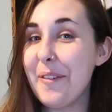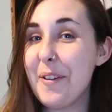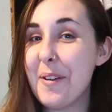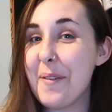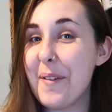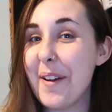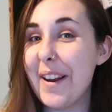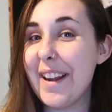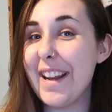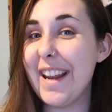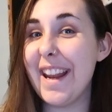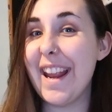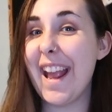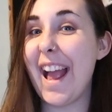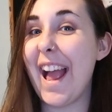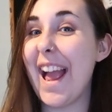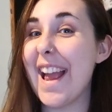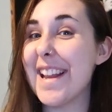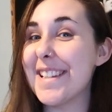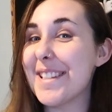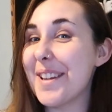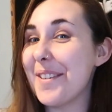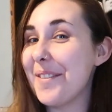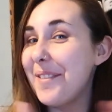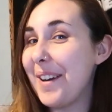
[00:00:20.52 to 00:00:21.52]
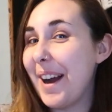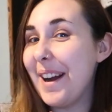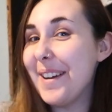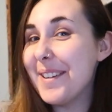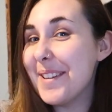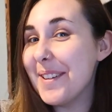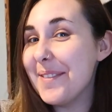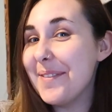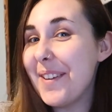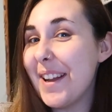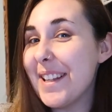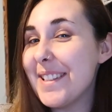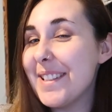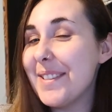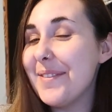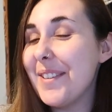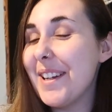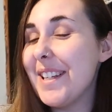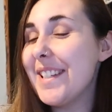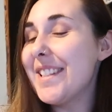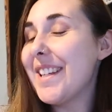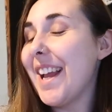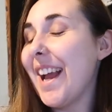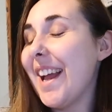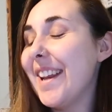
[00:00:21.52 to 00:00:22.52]
everybody, and welcome back to
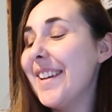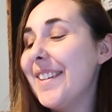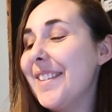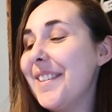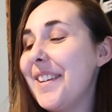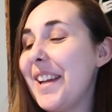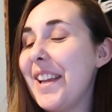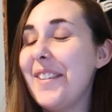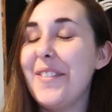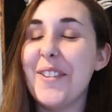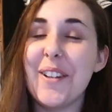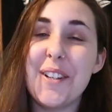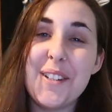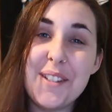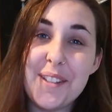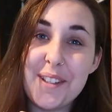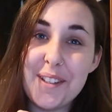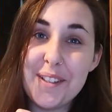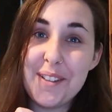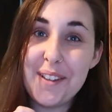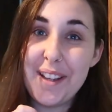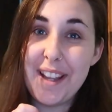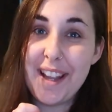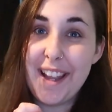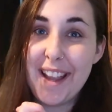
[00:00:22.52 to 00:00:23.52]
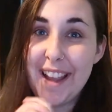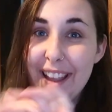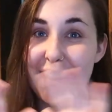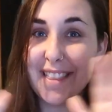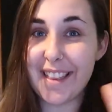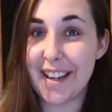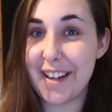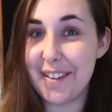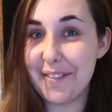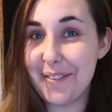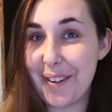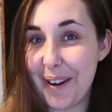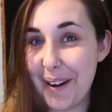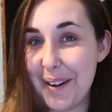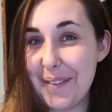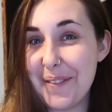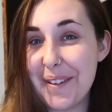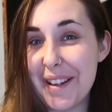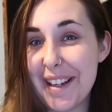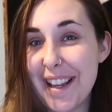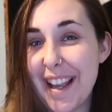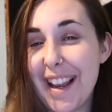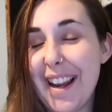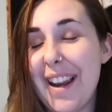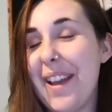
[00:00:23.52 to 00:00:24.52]
my channel. If you're new here, then a very
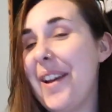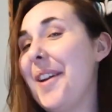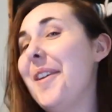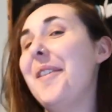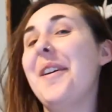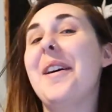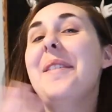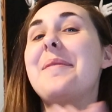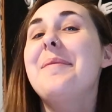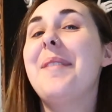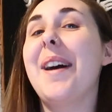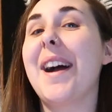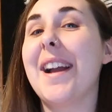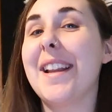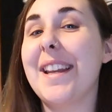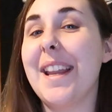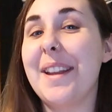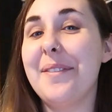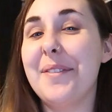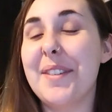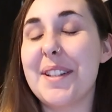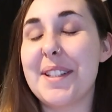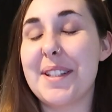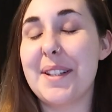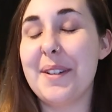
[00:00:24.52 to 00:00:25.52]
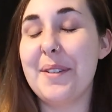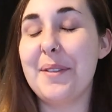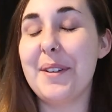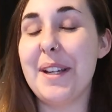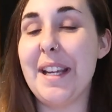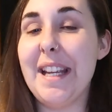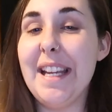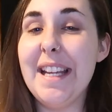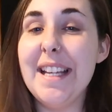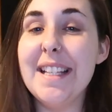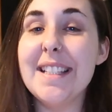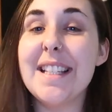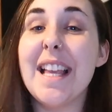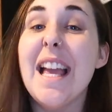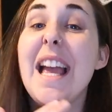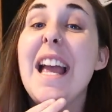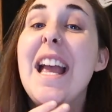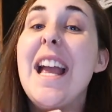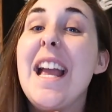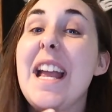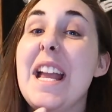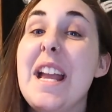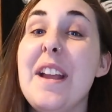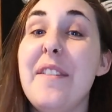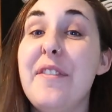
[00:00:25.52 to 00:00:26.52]
big hello. My name is Louise.
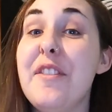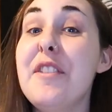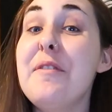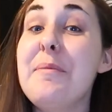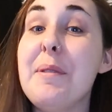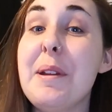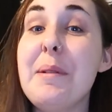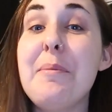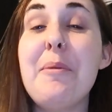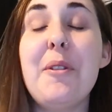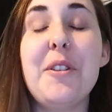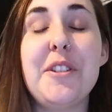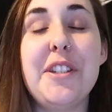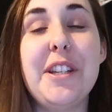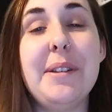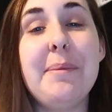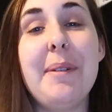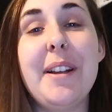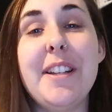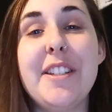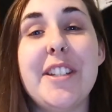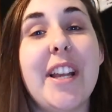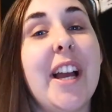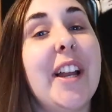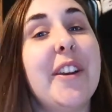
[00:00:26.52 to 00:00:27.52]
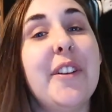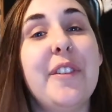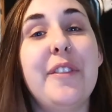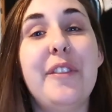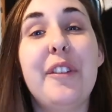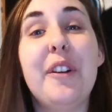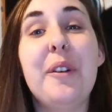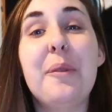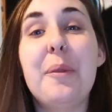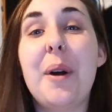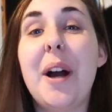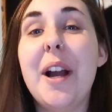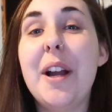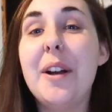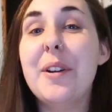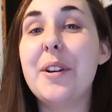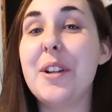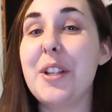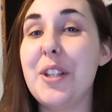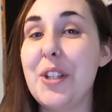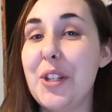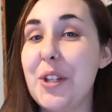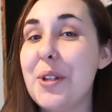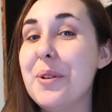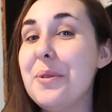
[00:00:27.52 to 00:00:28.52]
If you've been watching my channel for a while,
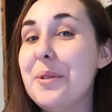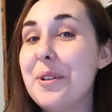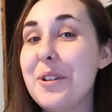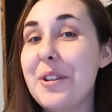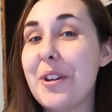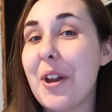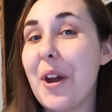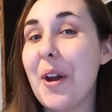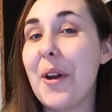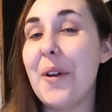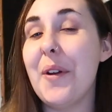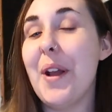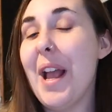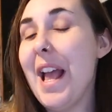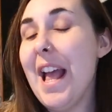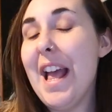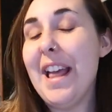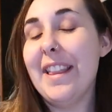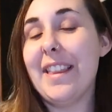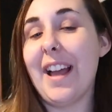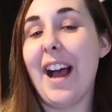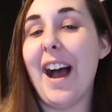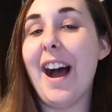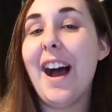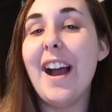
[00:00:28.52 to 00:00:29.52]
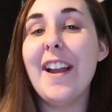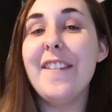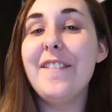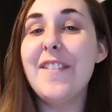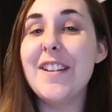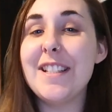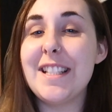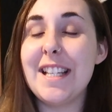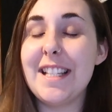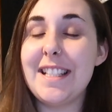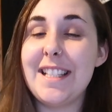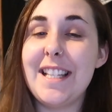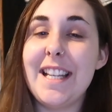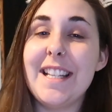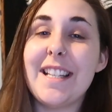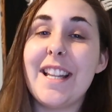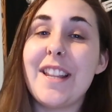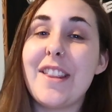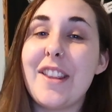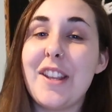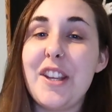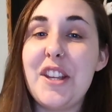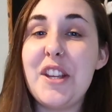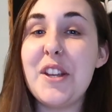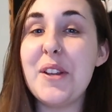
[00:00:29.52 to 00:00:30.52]
you will know that I
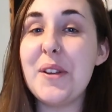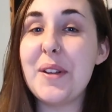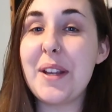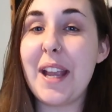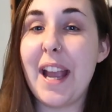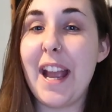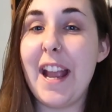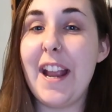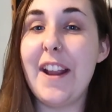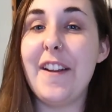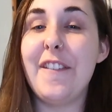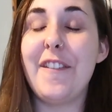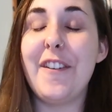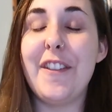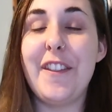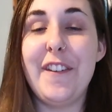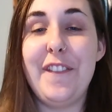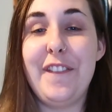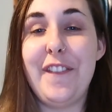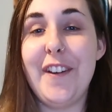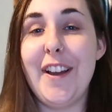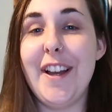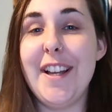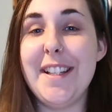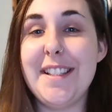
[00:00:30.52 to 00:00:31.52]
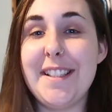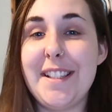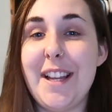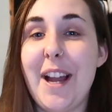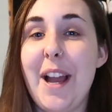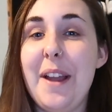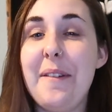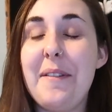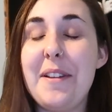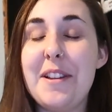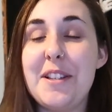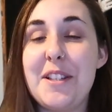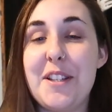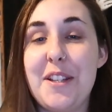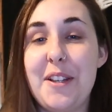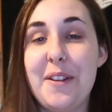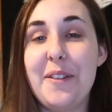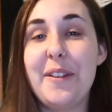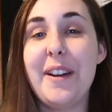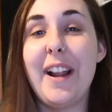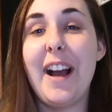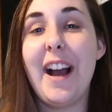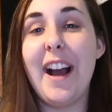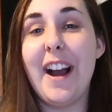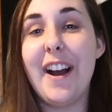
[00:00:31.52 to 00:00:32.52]
visited the UK for the first time in
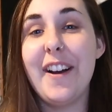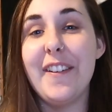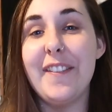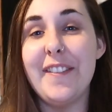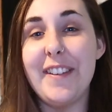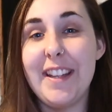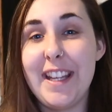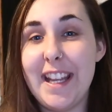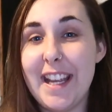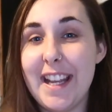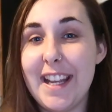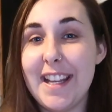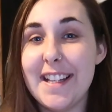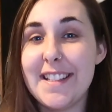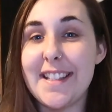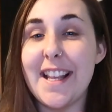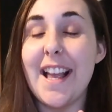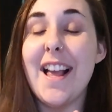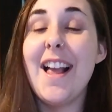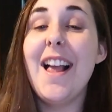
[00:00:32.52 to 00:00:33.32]
2.5 years